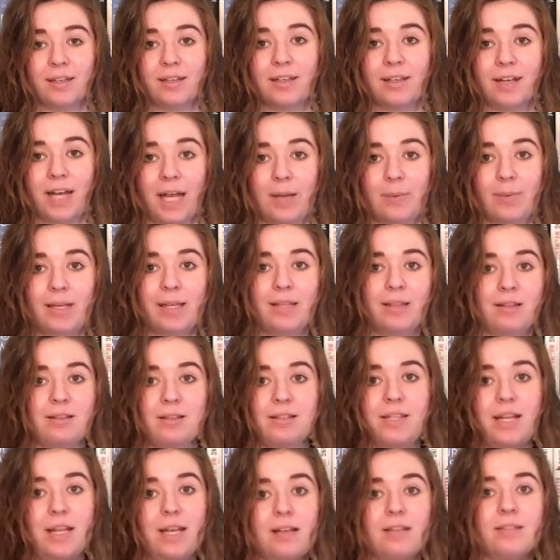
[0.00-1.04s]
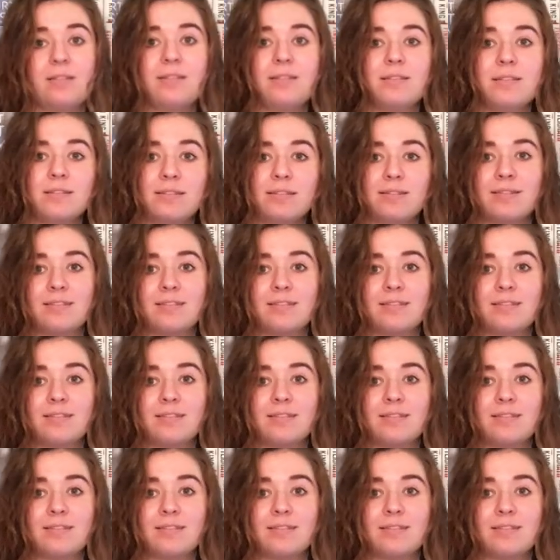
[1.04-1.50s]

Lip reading: Can I be in the stands?